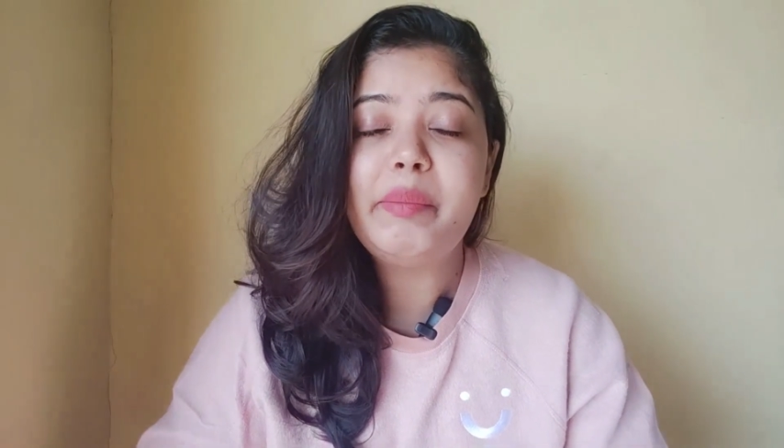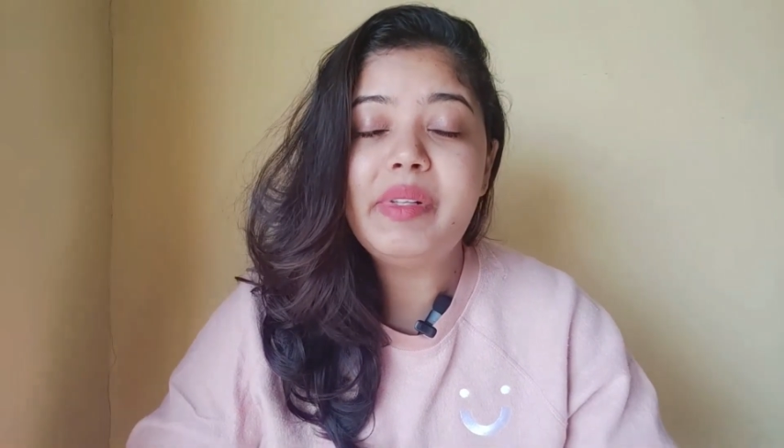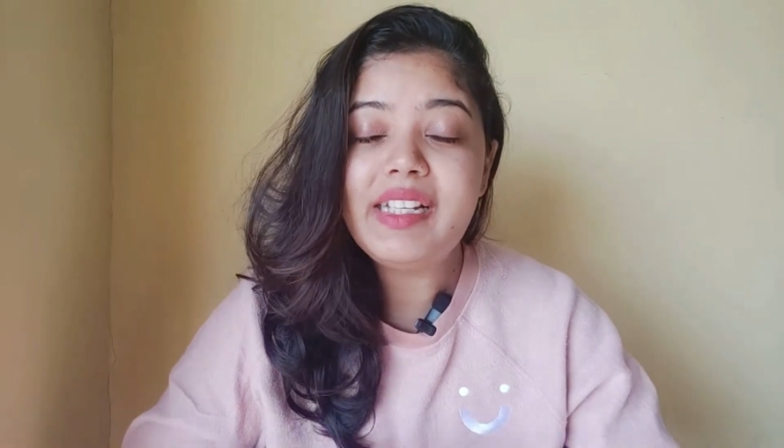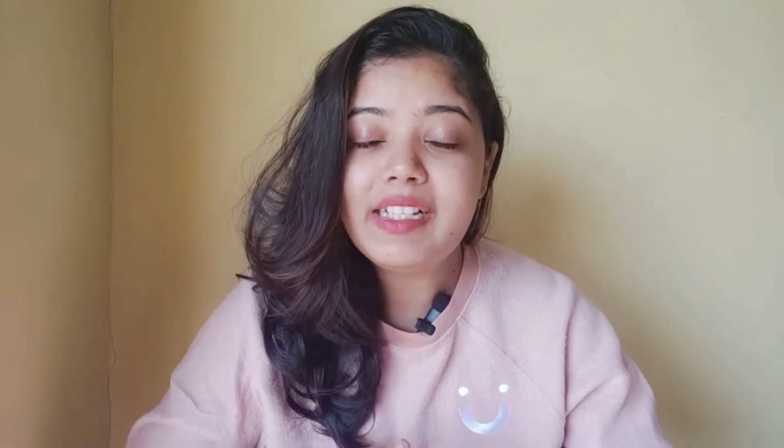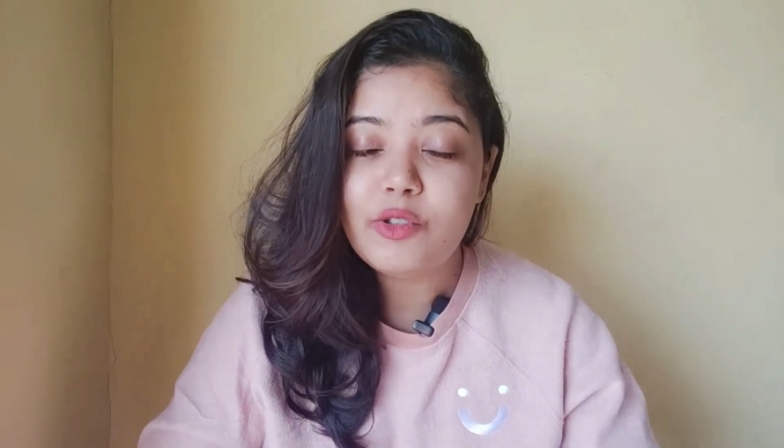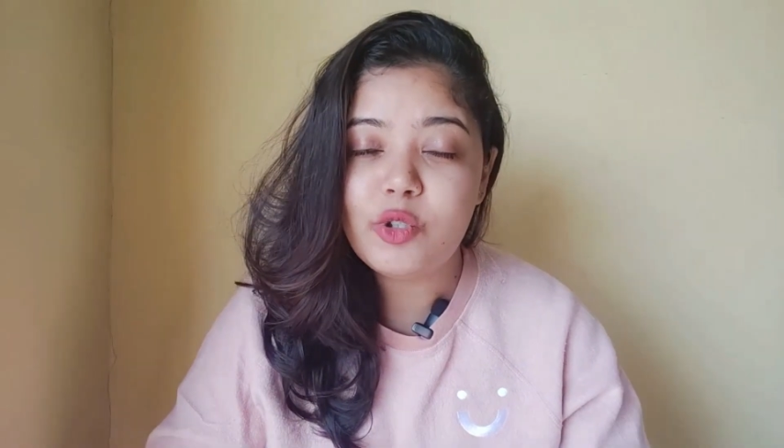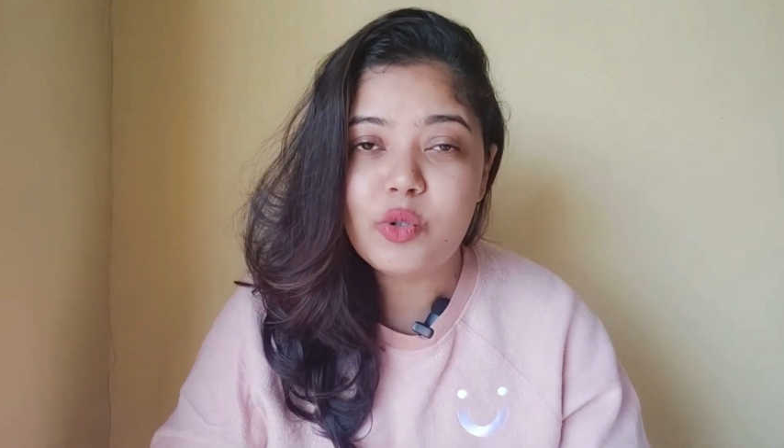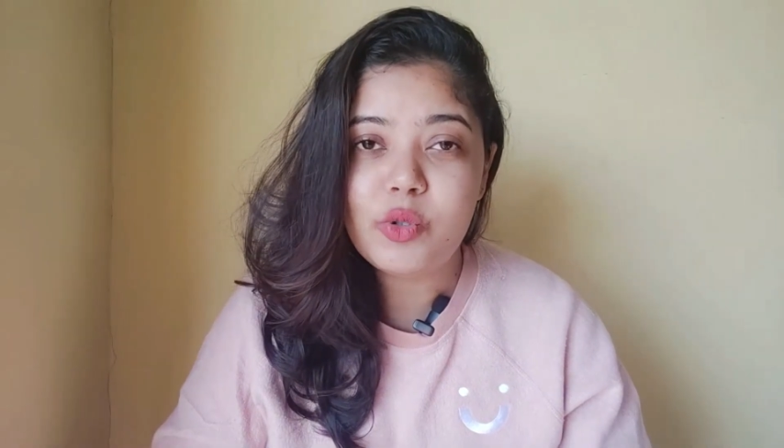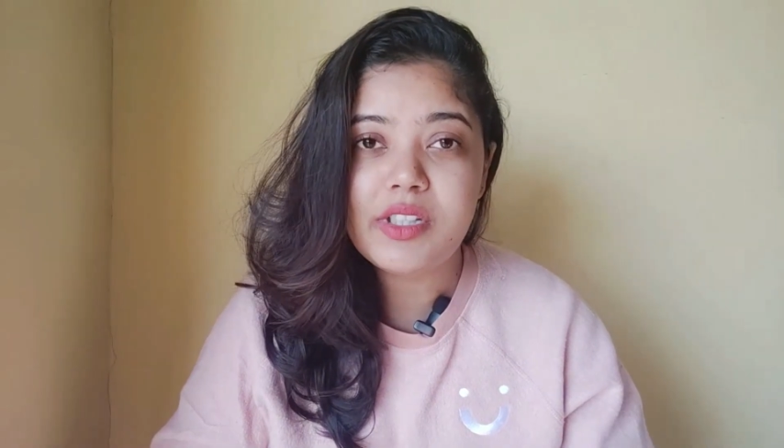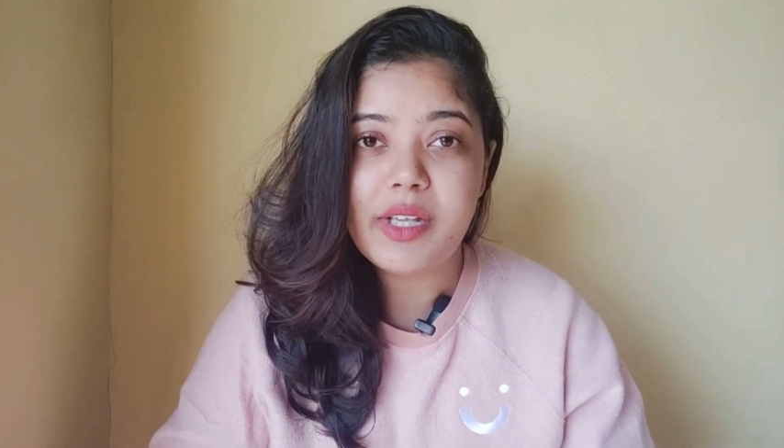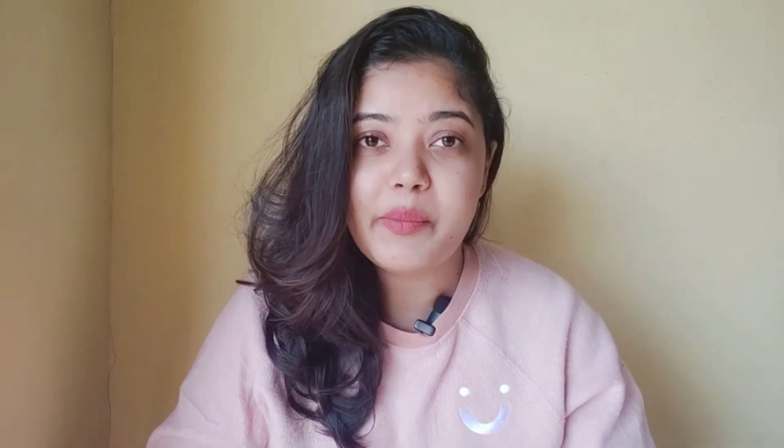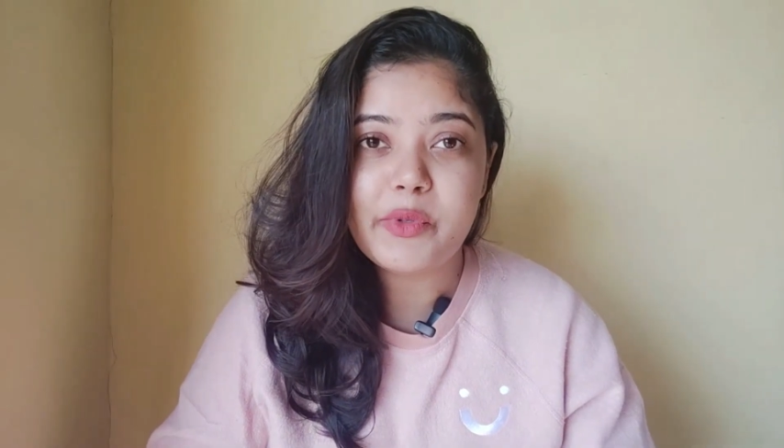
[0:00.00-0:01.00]
please do
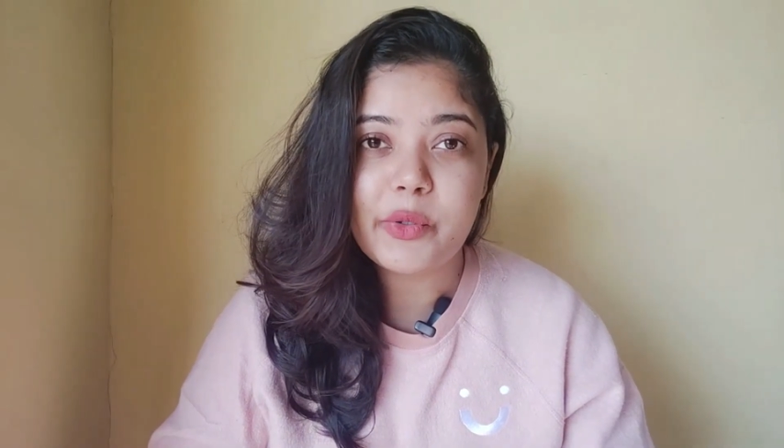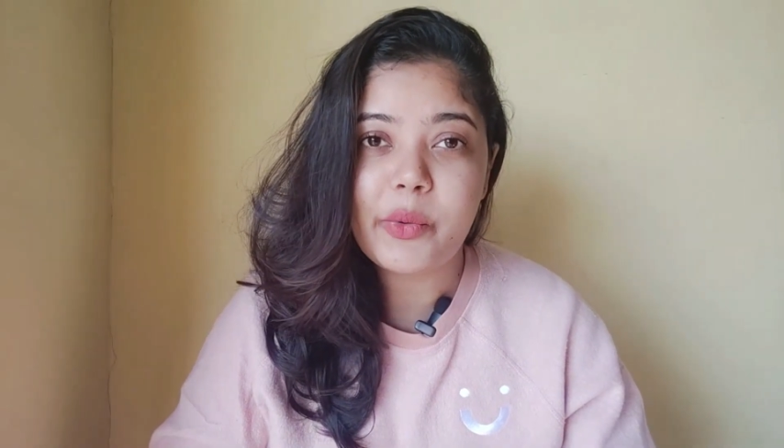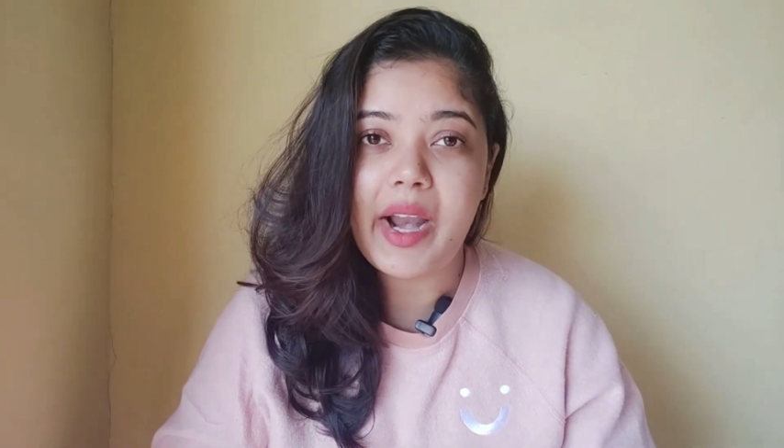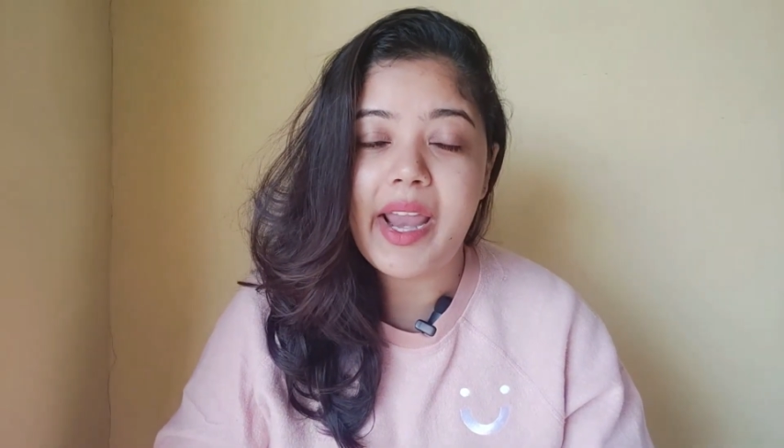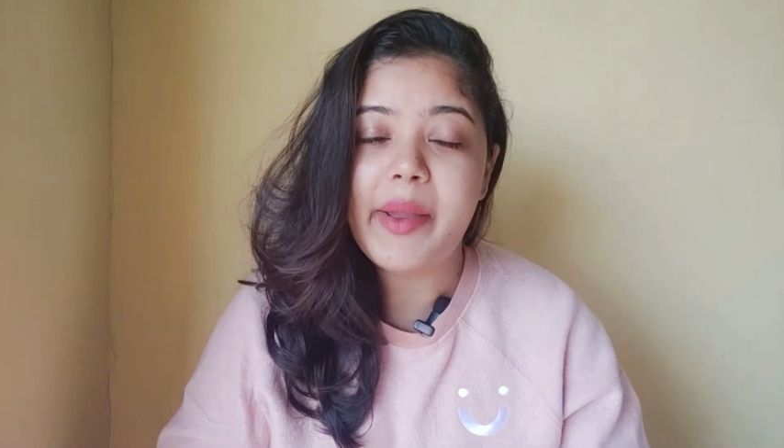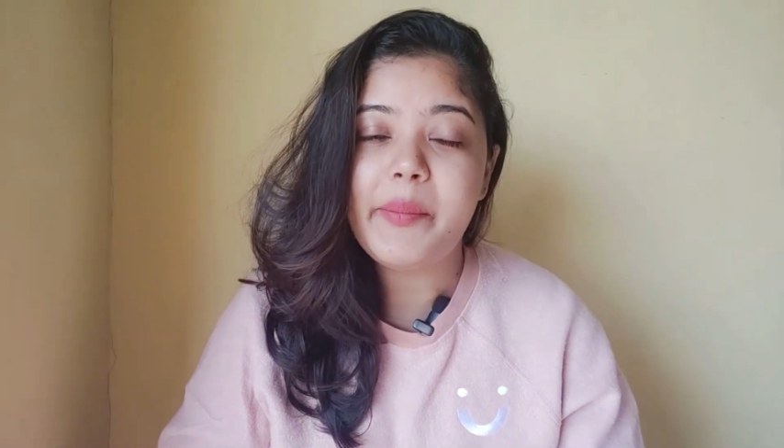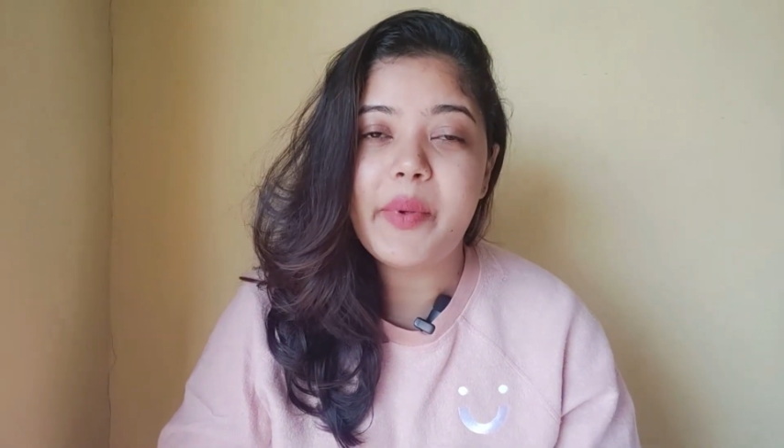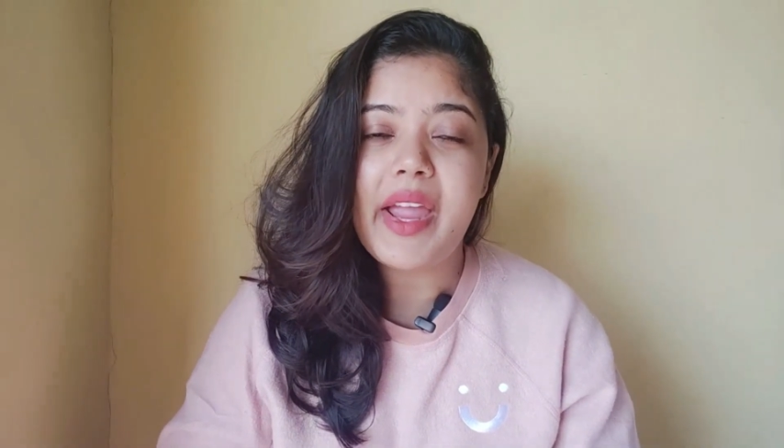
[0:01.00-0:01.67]
subscribe,